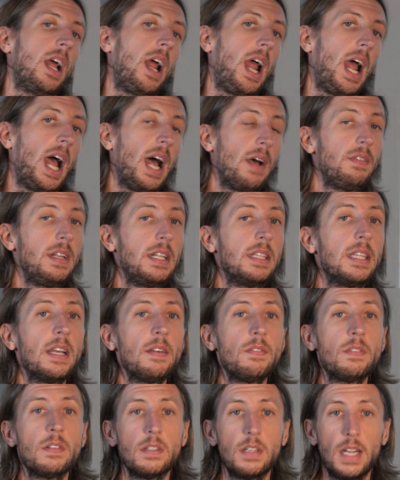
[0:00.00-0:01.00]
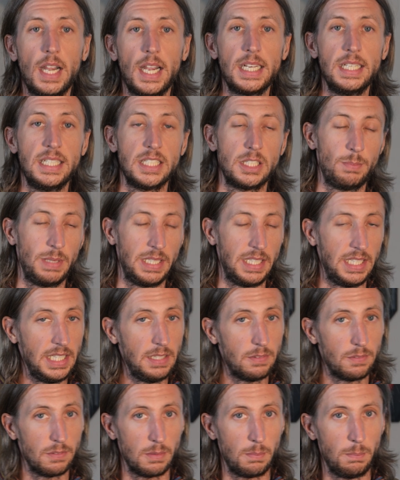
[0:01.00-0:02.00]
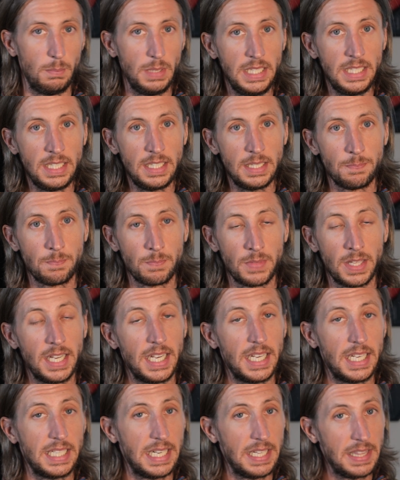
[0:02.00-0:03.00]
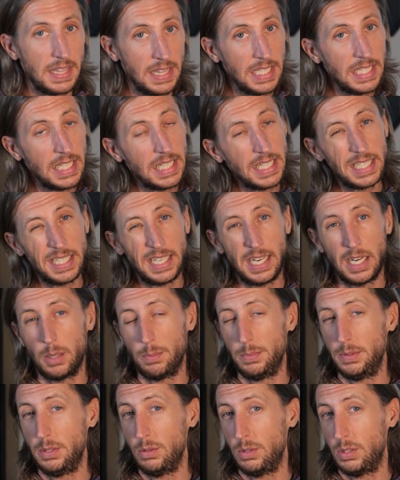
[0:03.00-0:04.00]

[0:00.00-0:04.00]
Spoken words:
Having that variety has been key for me, and I think it can help